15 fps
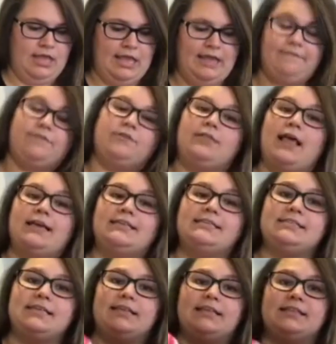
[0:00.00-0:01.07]
if you'd like to
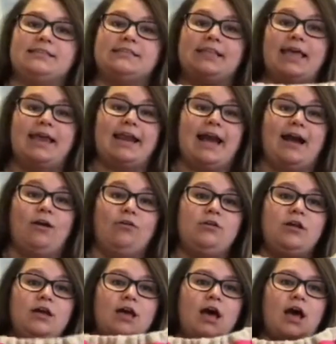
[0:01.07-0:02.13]
see this laid out,
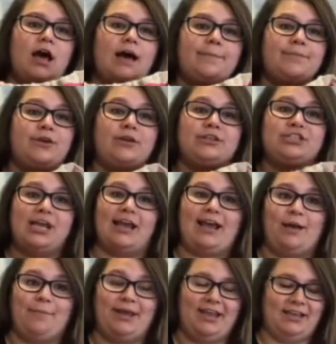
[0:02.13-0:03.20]
you can check
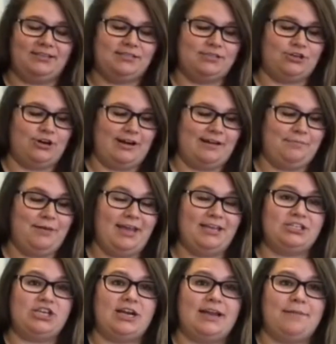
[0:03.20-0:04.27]
out my Instagram
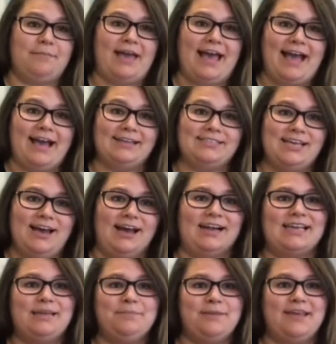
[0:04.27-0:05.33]
page. I am at
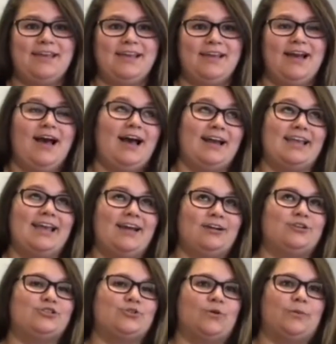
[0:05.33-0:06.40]

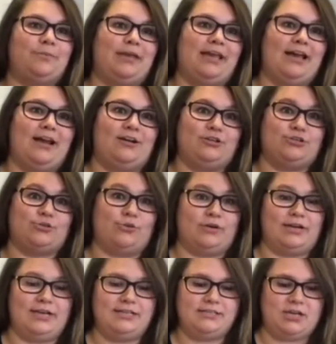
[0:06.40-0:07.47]
honey_bee_knits
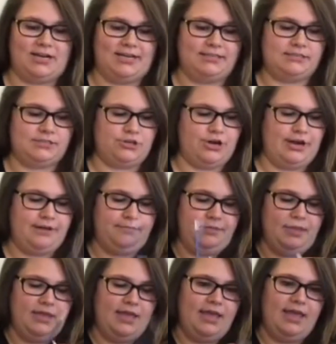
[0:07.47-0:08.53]
on Instagram,
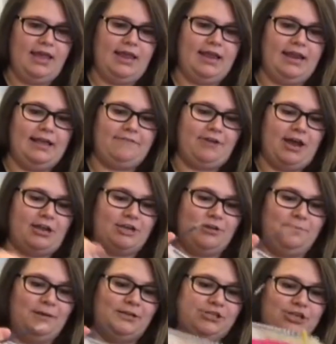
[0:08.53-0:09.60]
and I've got a
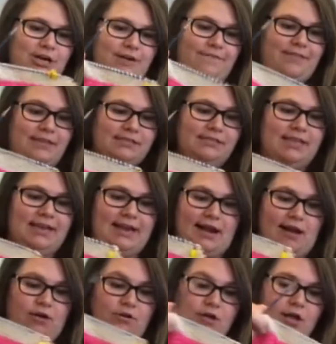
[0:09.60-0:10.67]
good picture of this laid
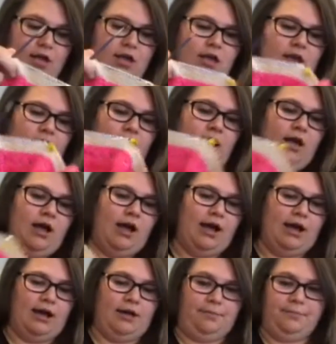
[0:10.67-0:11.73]
out.
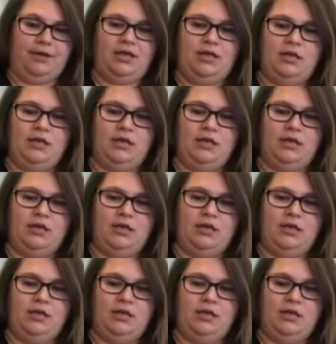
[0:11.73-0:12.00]
And